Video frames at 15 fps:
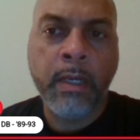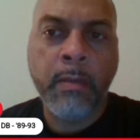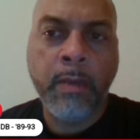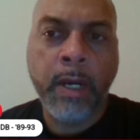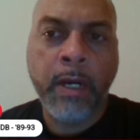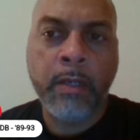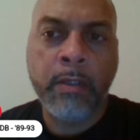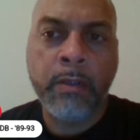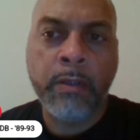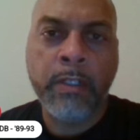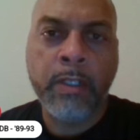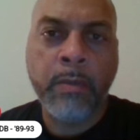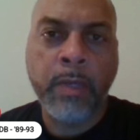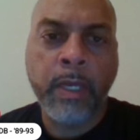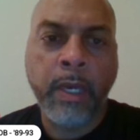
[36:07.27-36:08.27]
admires
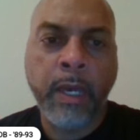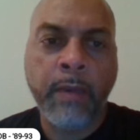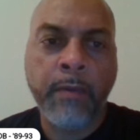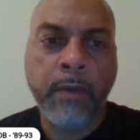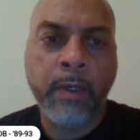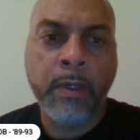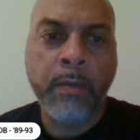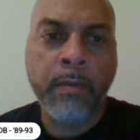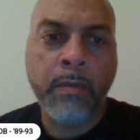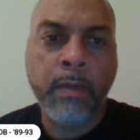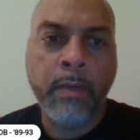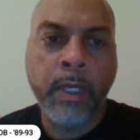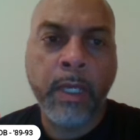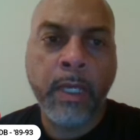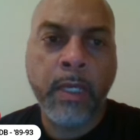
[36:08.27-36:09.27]
Christian McCaffrey,
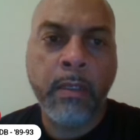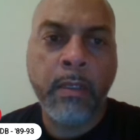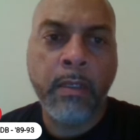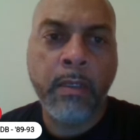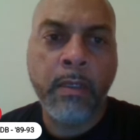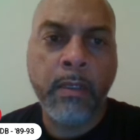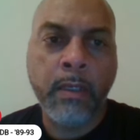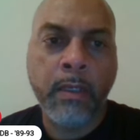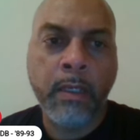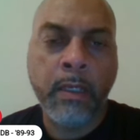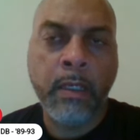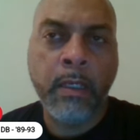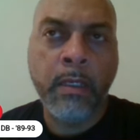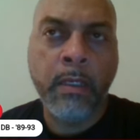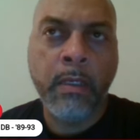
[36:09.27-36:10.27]
and
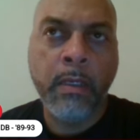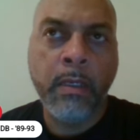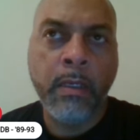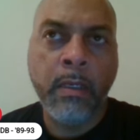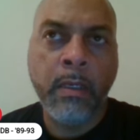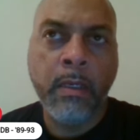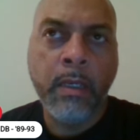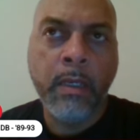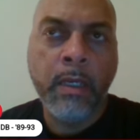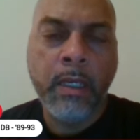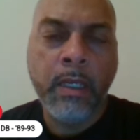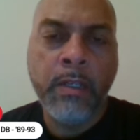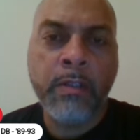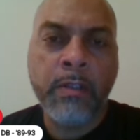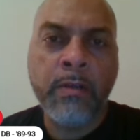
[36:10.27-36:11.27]
he,
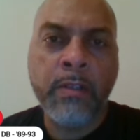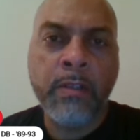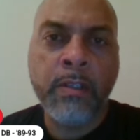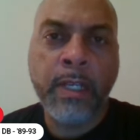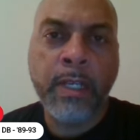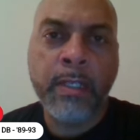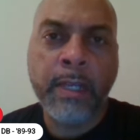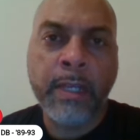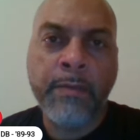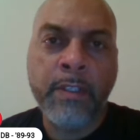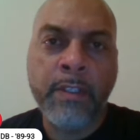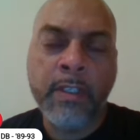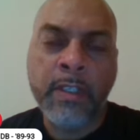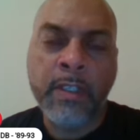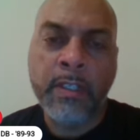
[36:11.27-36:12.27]
in a certain sense, ever
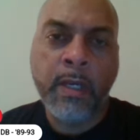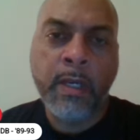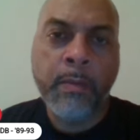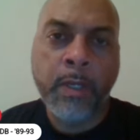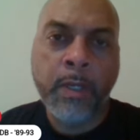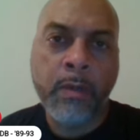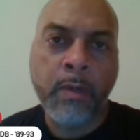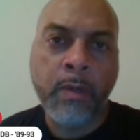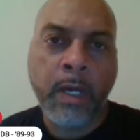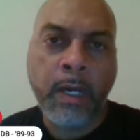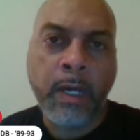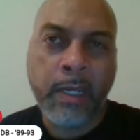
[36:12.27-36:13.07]
since he's come to UConn,